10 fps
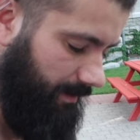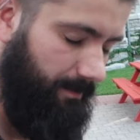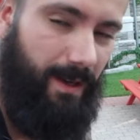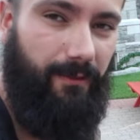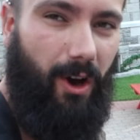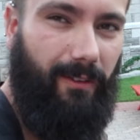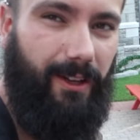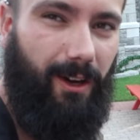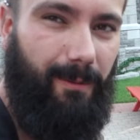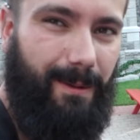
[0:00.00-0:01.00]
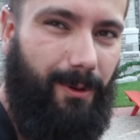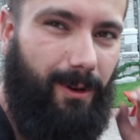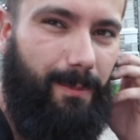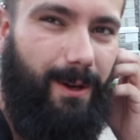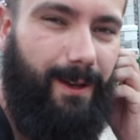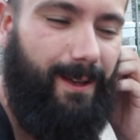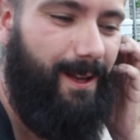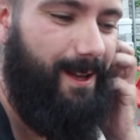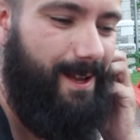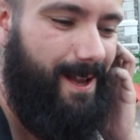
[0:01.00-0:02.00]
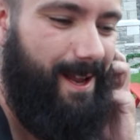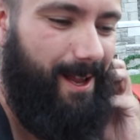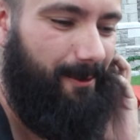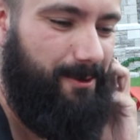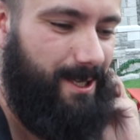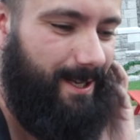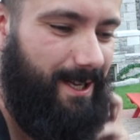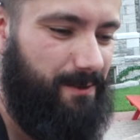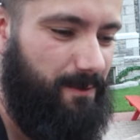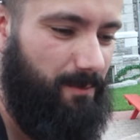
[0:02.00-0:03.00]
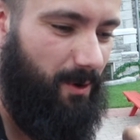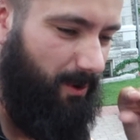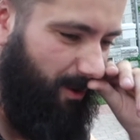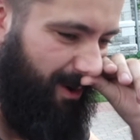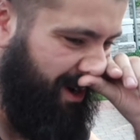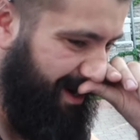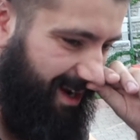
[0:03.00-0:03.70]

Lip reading: I'm evolving all my Pokemon, and we're trying to catch a few more.